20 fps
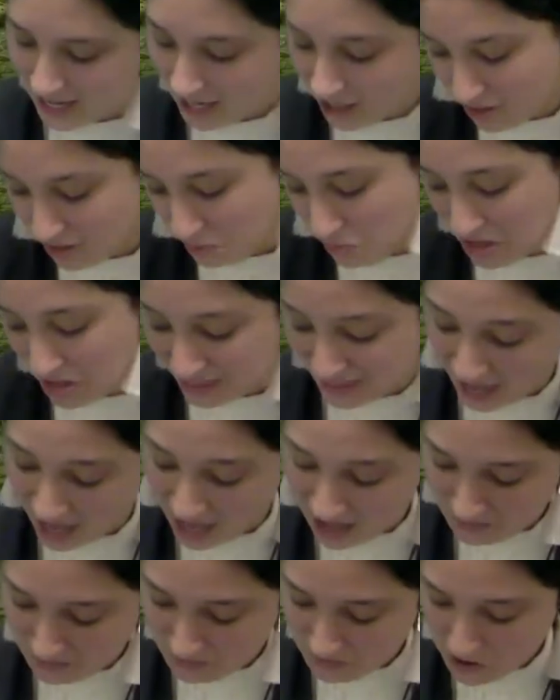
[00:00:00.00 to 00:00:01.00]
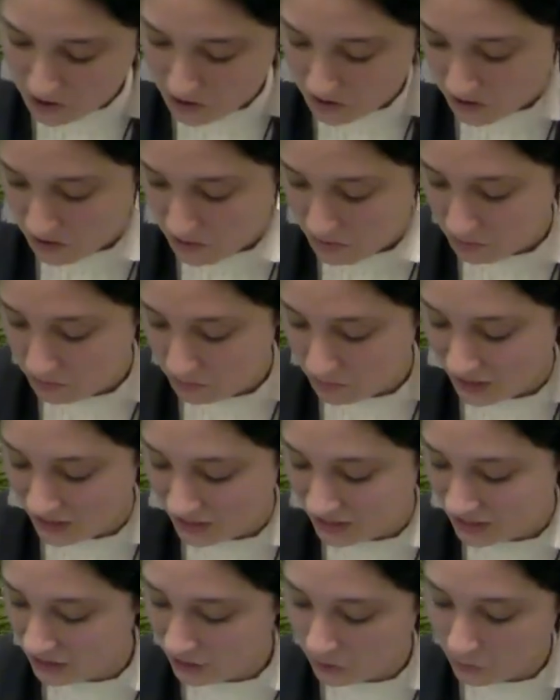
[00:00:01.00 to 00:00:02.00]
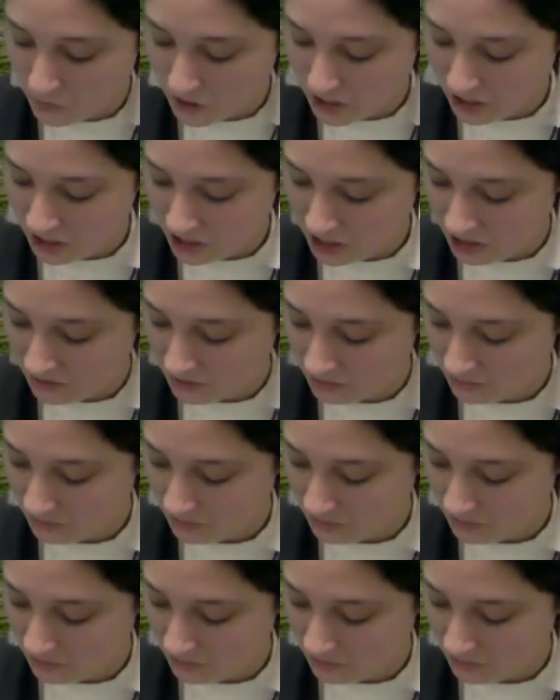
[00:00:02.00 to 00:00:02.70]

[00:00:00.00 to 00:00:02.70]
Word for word: I could put that misting water.